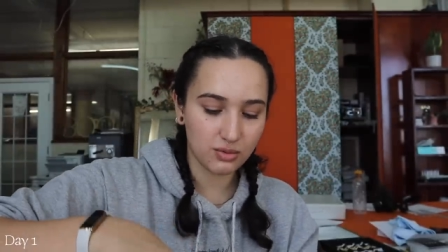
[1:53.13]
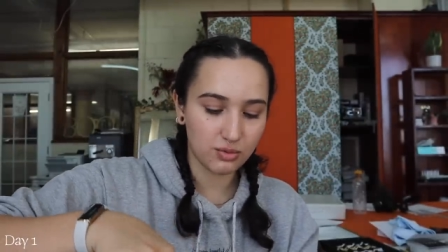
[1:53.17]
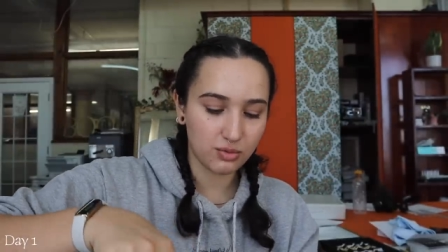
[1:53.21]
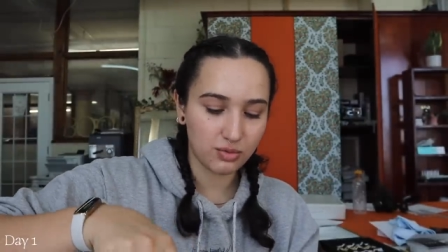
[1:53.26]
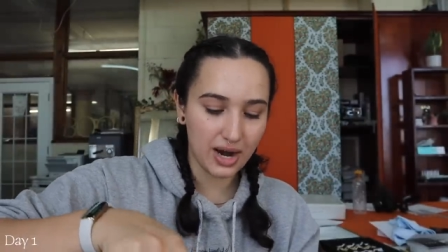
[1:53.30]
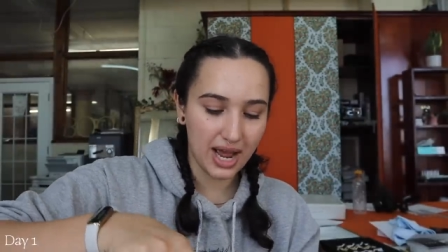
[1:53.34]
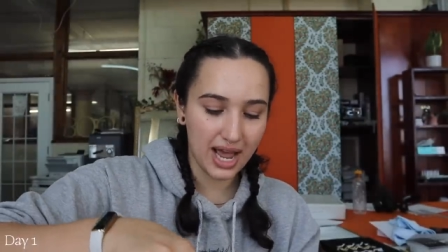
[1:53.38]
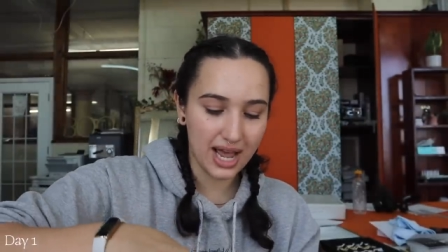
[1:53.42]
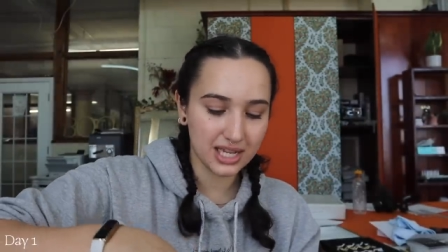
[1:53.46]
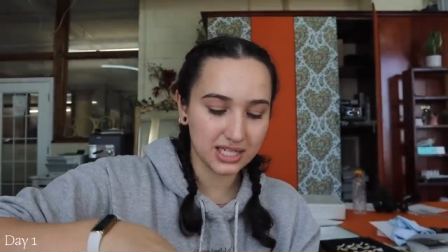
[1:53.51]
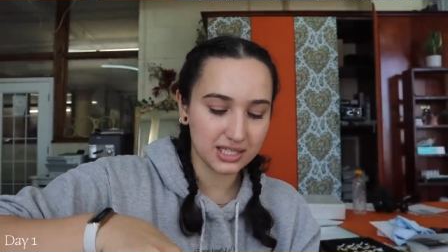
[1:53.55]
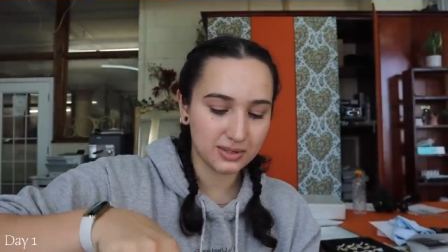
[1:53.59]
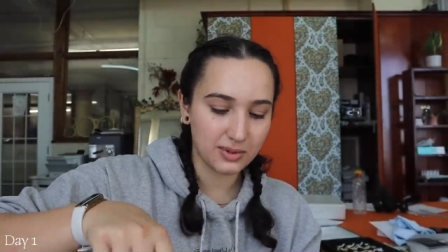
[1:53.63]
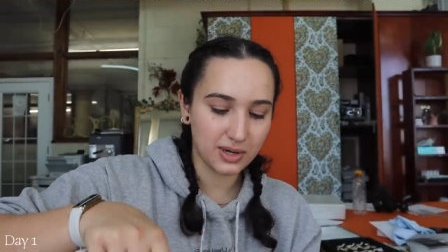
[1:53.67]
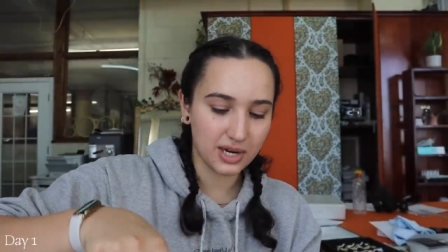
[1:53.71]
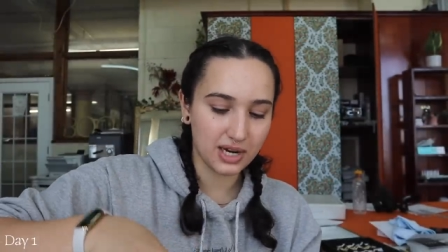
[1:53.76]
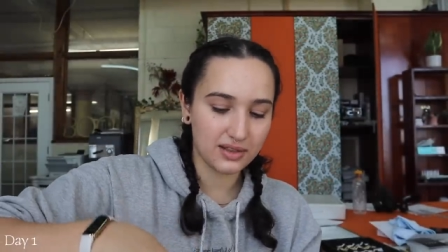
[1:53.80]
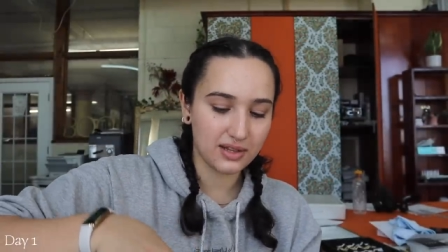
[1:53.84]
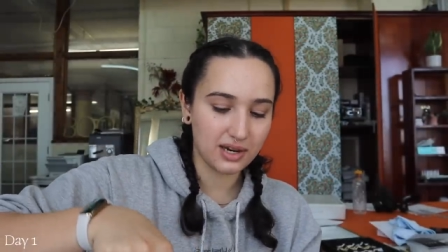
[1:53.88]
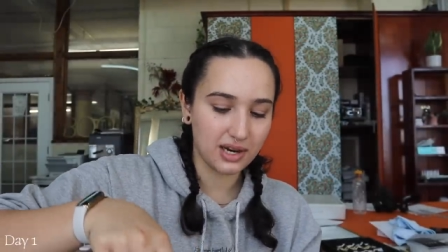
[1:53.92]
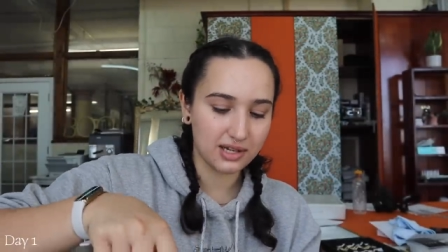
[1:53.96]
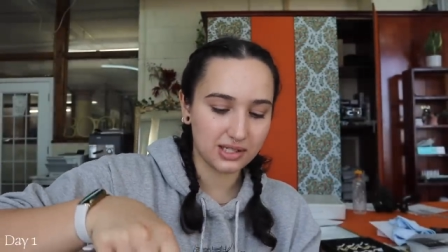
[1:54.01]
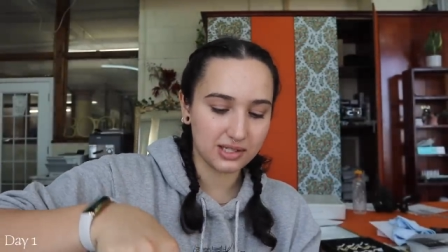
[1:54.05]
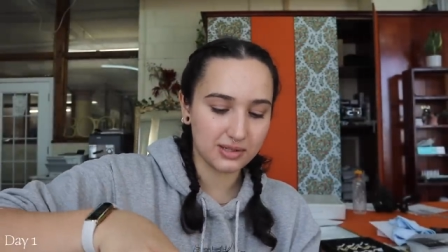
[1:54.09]
raspberry
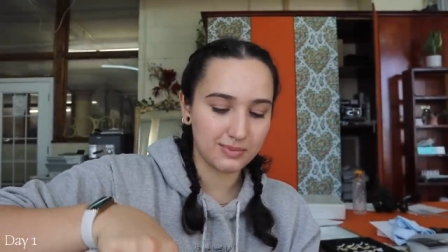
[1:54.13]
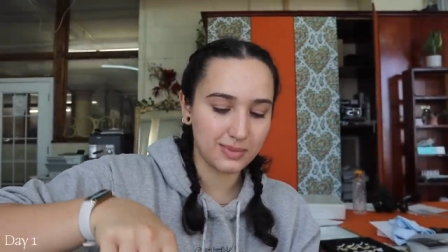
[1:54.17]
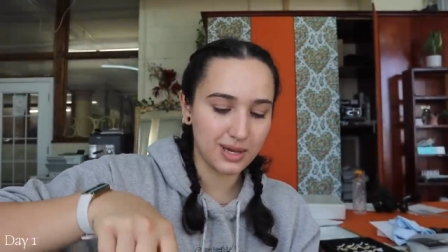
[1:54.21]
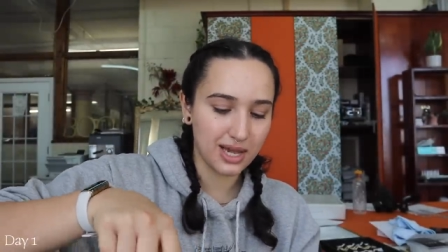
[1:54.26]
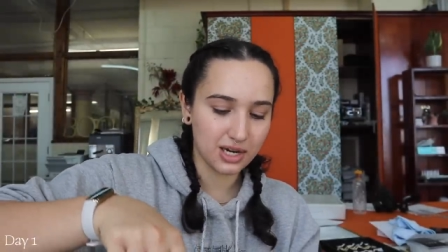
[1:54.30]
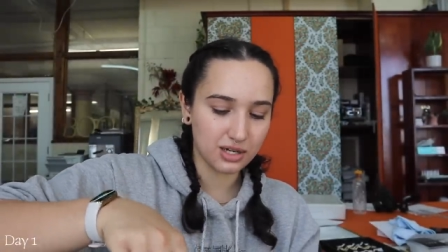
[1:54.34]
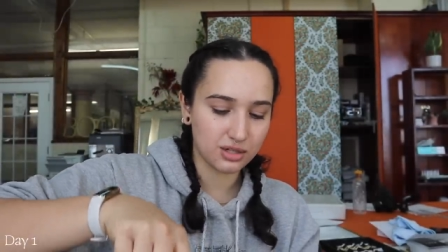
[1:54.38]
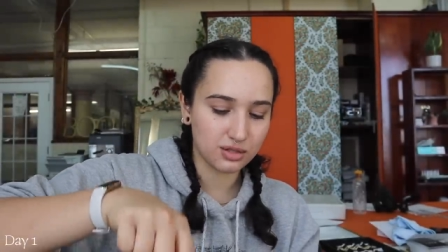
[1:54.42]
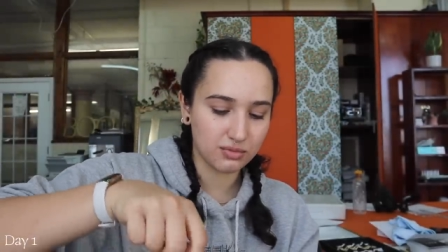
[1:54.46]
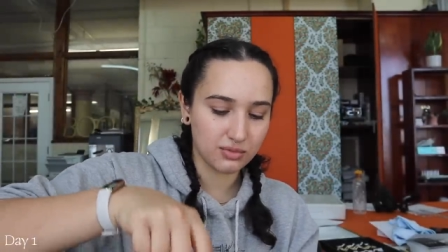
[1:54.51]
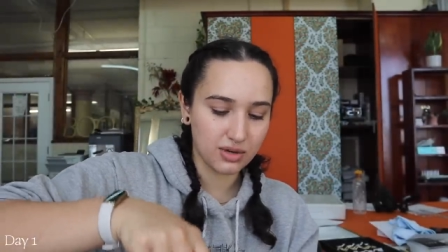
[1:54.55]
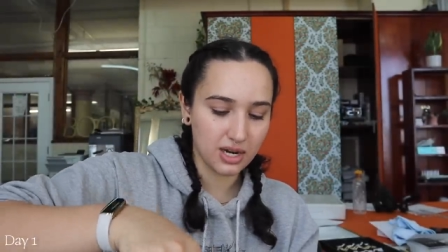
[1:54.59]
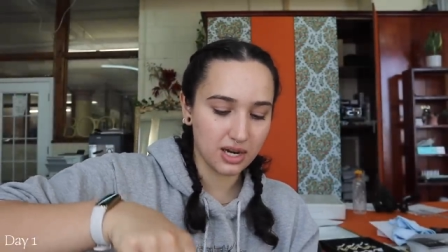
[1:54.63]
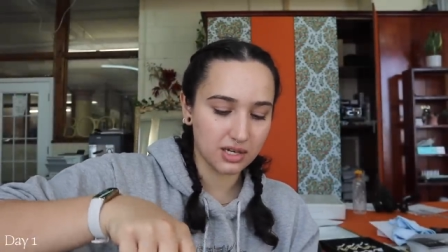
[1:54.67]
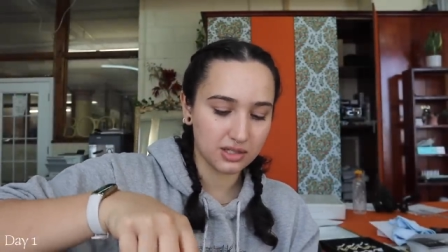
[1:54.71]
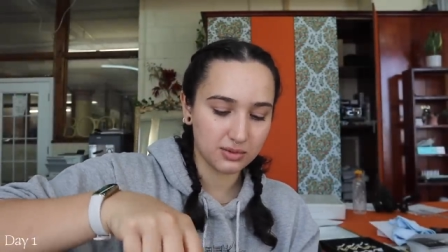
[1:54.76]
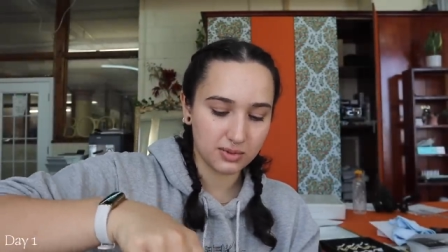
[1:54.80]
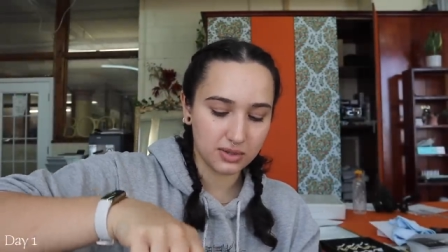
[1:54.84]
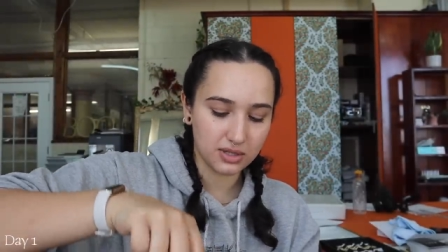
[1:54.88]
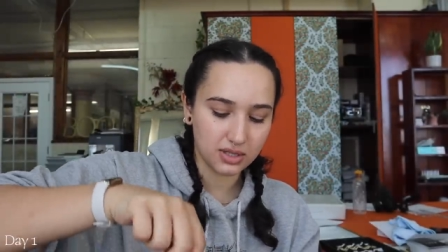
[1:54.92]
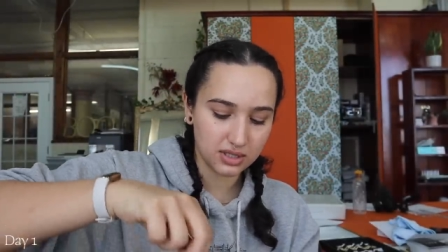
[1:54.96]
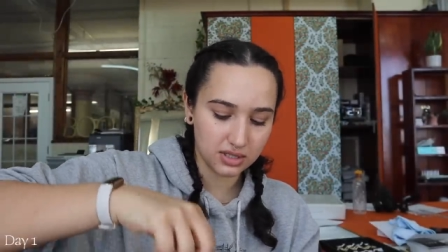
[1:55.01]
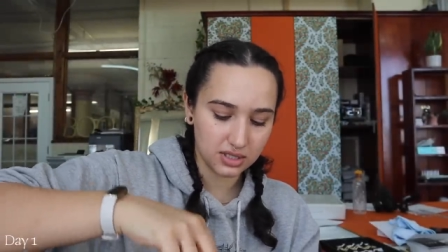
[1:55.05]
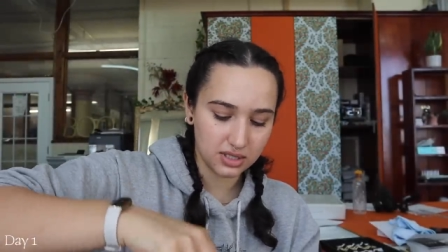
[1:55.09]
and then I smash some
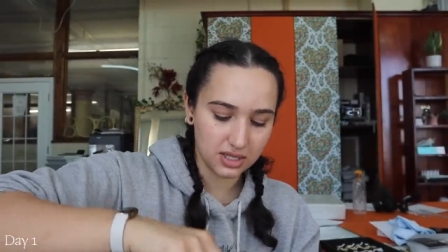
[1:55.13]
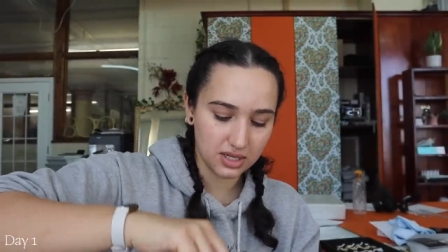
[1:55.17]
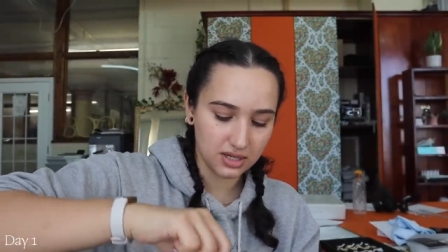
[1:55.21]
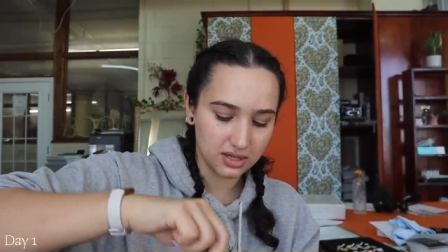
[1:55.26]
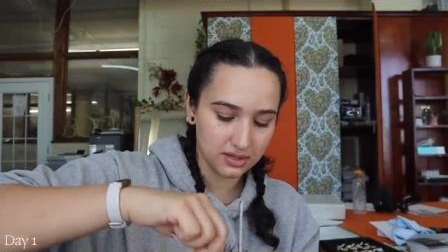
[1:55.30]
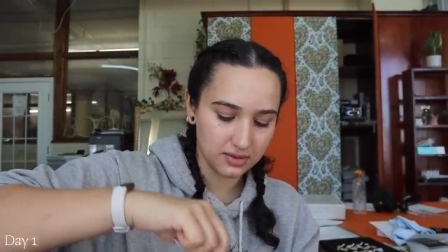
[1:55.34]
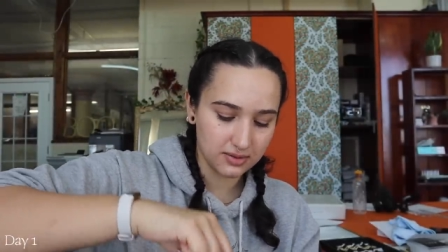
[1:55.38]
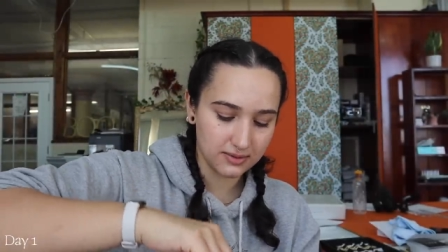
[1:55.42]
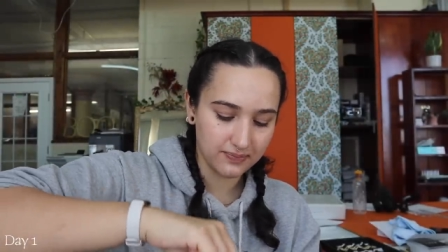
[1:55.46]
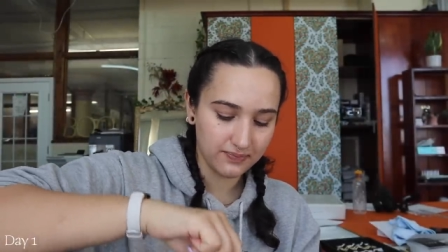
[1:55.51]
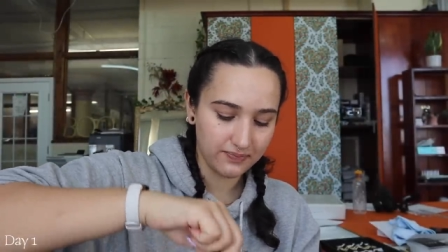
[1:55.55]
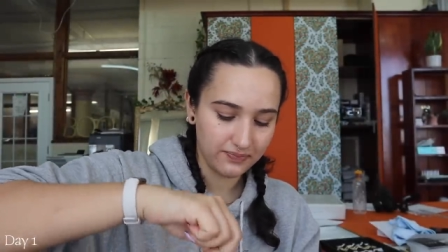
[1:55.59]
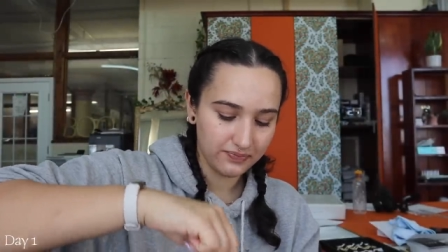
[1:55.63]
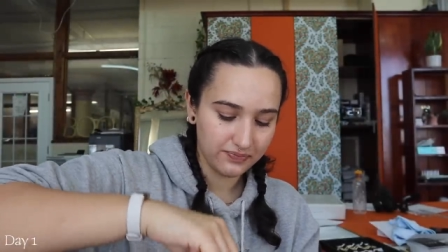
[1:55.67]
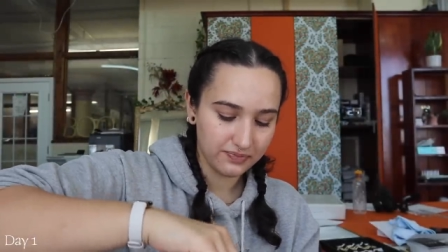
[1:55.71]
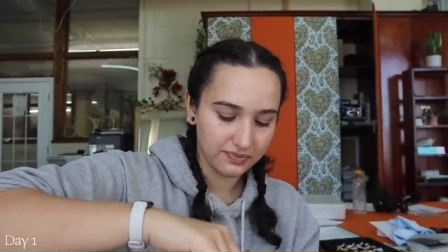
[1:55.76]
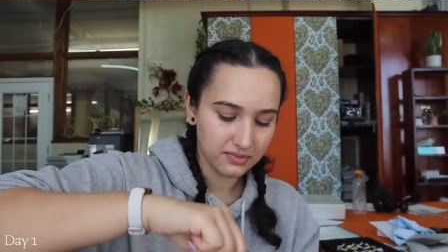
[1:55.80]
raspberries down.